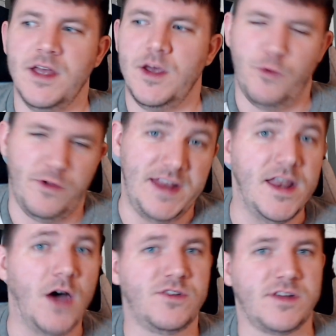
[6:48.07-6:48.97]
where they
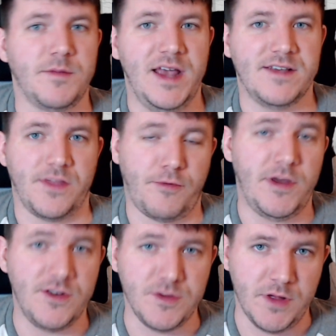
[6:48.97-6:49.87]
know somebody has a
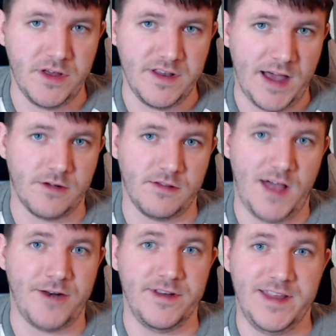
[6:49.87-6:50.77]
$300 million
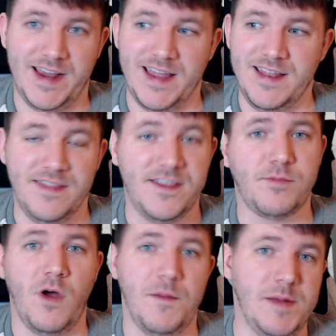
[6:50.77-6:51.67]
lottery ticket. And at this
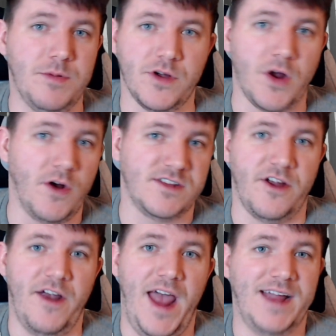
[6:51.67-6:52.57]
point, people are going to
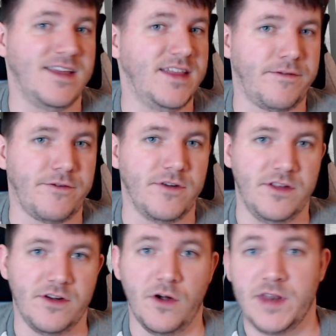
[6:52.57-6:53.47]
start acting different and
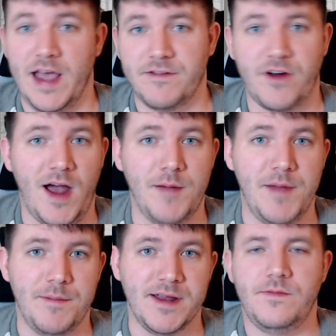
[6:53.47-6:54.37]
they're going to have crime
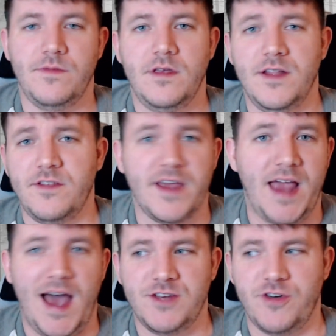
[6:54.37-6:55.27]
happening. And to the
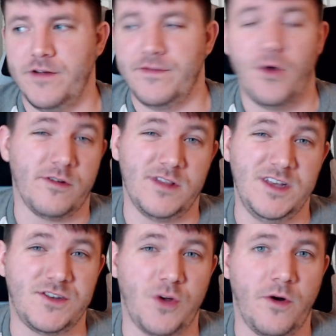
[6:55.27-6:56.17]
contrary of the whole
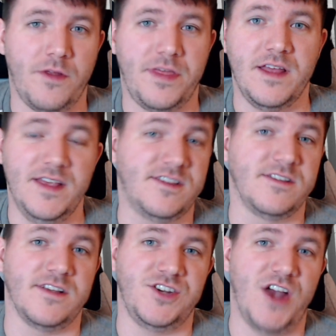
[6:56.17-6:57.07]
religious horror thing, this
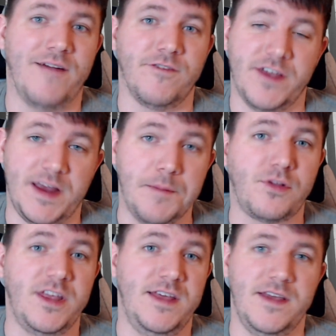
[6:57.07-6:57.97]
is a genre that
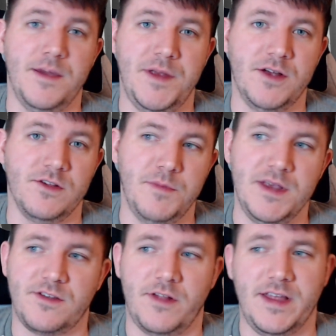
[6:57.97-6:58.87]
completely appeals to
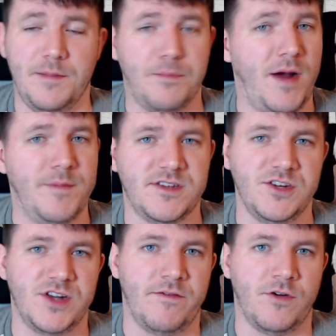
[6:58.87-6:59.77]
me. So like the premise
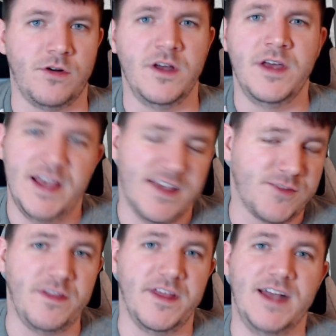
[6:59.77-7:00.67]
in general is
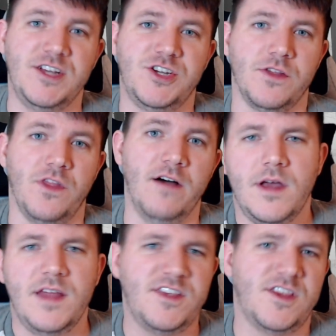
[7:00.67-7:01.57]
one that I should love. And this is